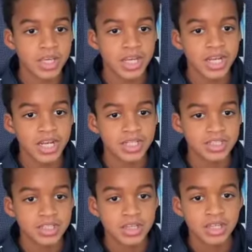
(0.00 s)
It has
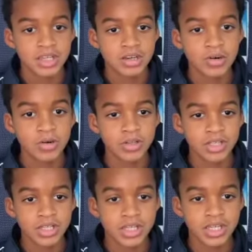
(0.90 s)

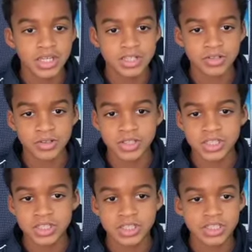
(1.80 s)
it is holy
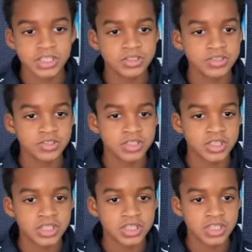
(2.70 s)
to Jews,
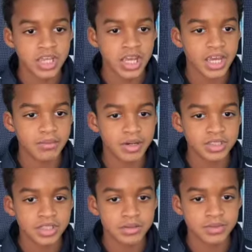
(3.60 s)
Christians, and
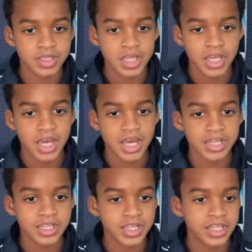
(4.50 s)
Muslims, and
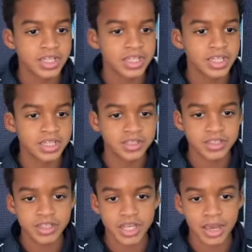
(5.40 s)
it is
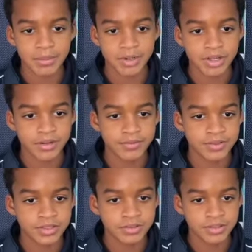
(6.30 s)
the capital of
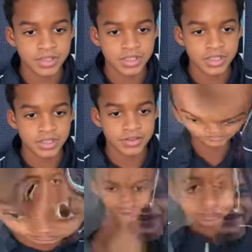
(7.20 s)
Israel.